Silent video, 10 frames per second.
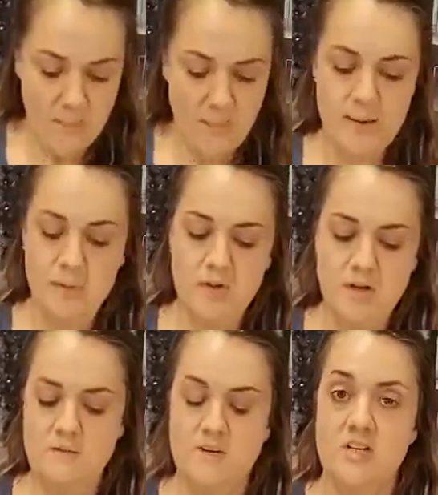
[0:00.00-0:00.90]
People
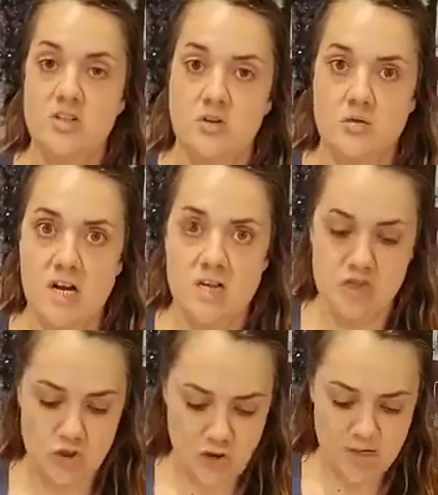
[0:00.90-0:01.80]
of Victoria,
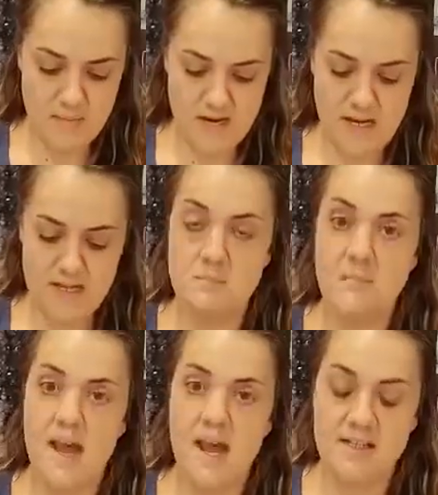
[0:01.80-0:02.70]
join me in
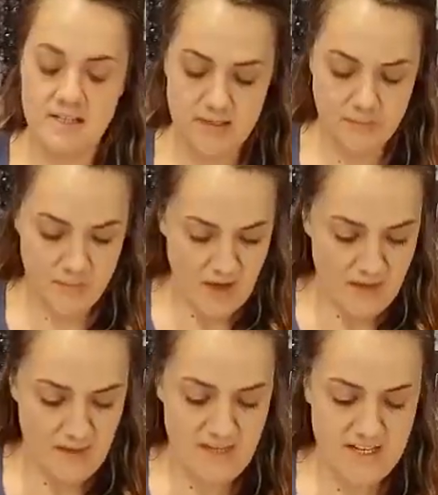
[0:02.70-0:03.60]
demanding
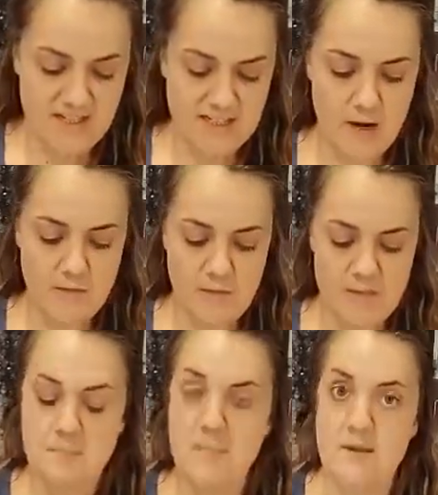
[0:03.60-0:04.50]
that this
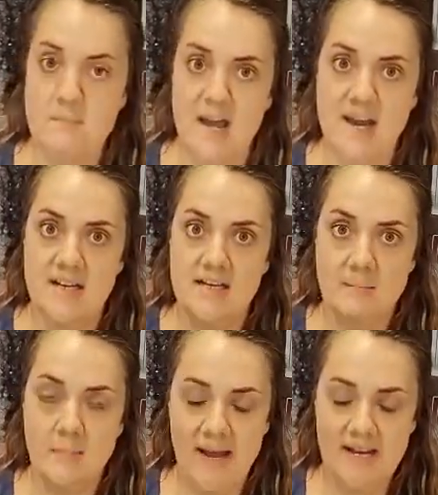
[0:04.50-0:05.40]
government be
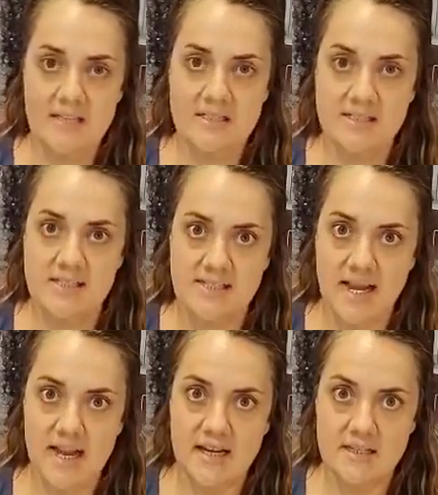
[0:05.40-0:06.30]
made to
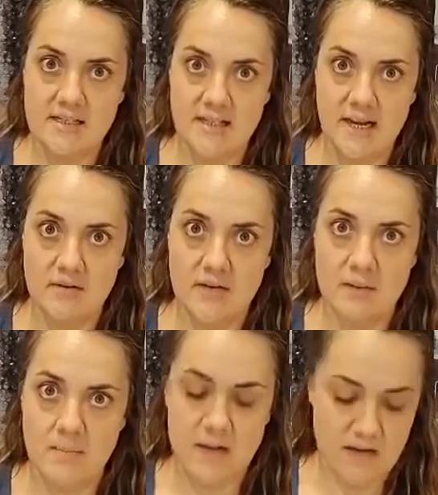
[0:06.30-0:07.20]
stand down
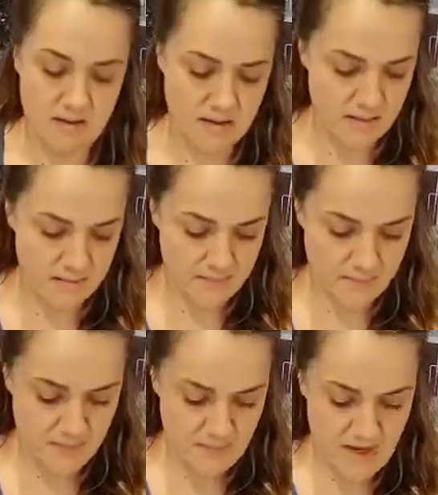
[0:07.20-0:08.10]
immediately.
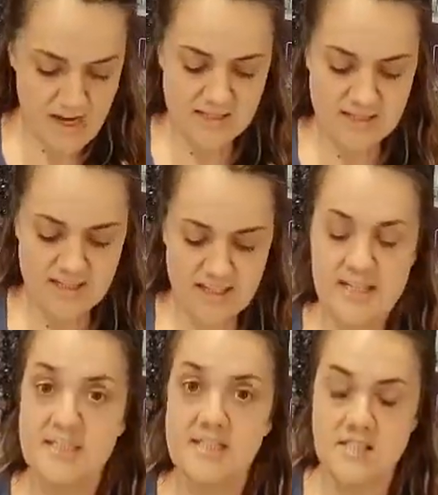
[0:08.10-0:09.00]

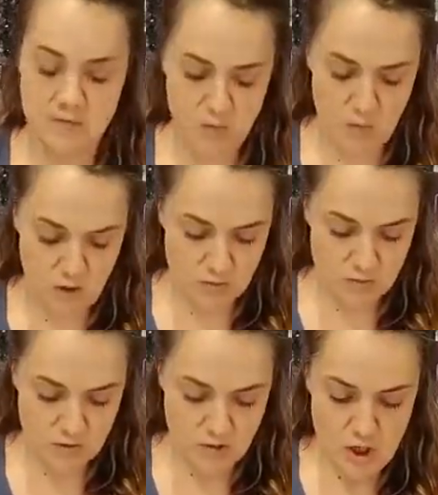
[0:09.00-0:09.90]
Citizens of the
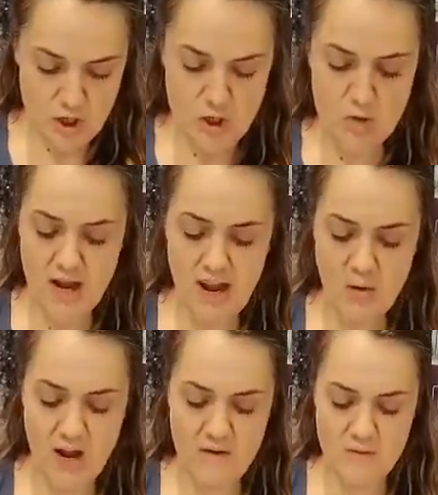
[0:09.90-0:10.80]
world, you
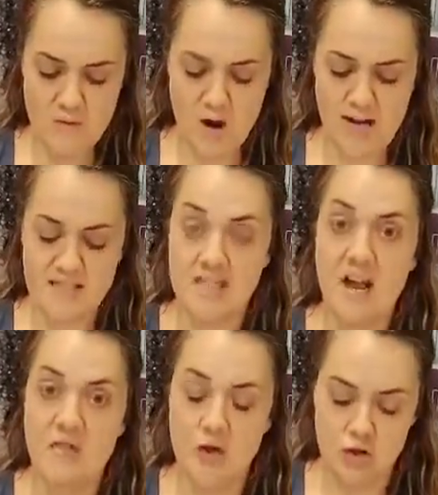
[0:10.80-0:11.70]
now have rights,
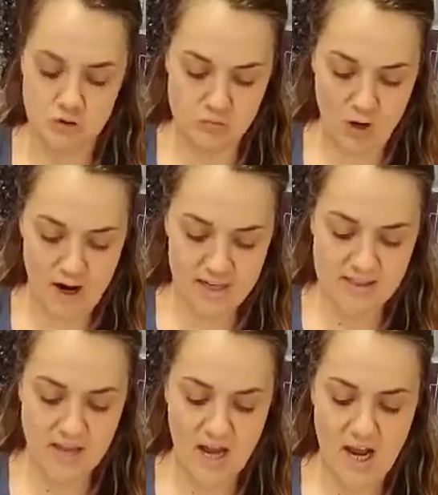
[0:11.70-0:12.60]
and those
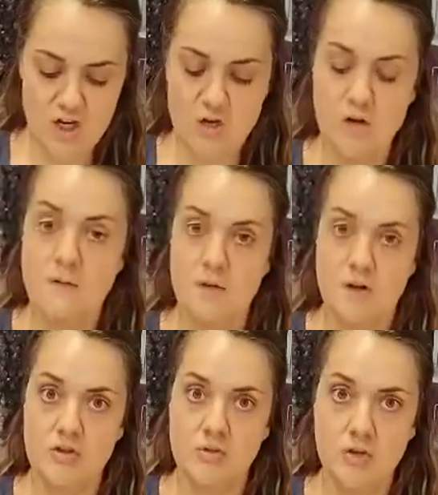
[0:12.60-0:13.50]
rights are
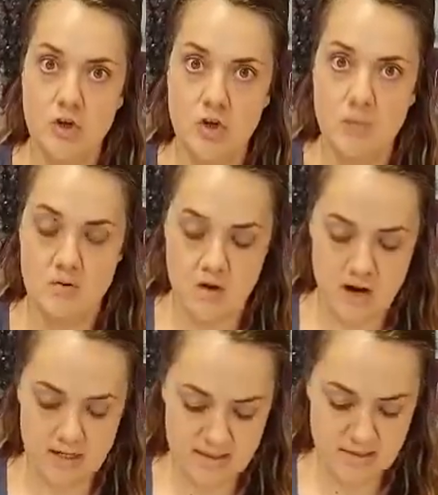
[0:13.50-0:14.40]
universal human
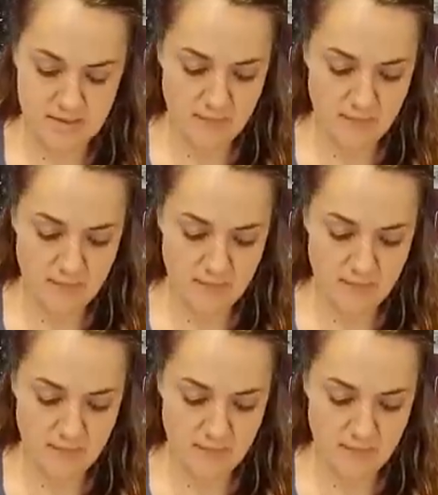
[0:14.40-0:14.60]
rights.